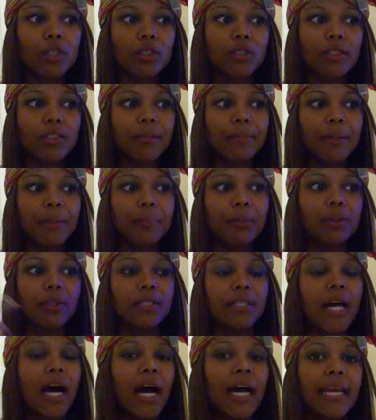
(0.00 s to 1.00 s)
some people
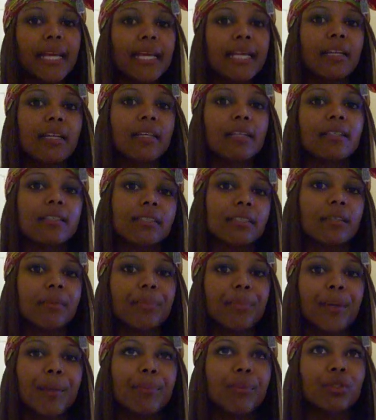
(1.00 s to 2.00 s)
knot it, some
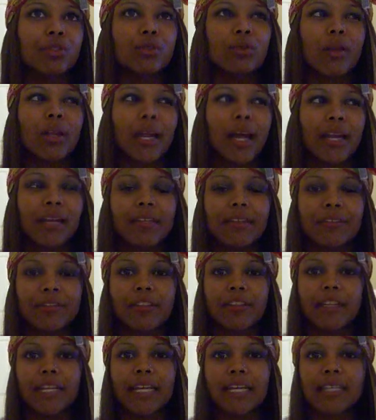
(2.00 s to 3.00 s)
people do a lot of
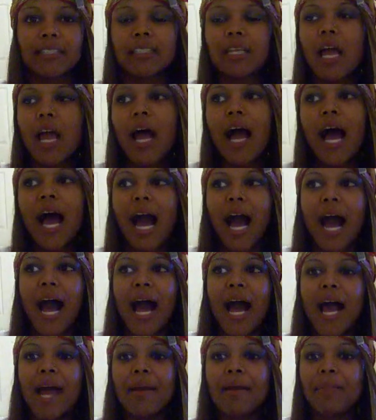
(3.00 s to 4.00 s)
different things.
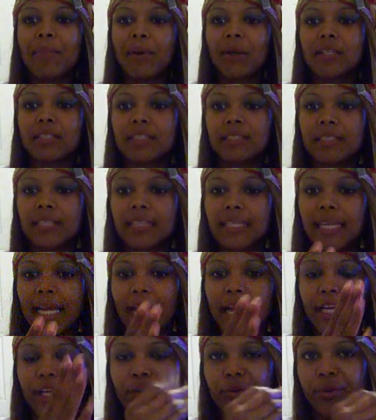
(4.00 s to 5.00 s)
I personally,
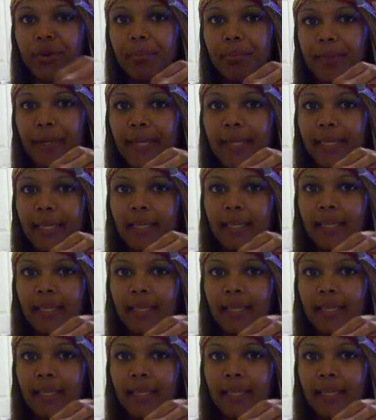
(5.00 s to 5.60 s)
I crimp it.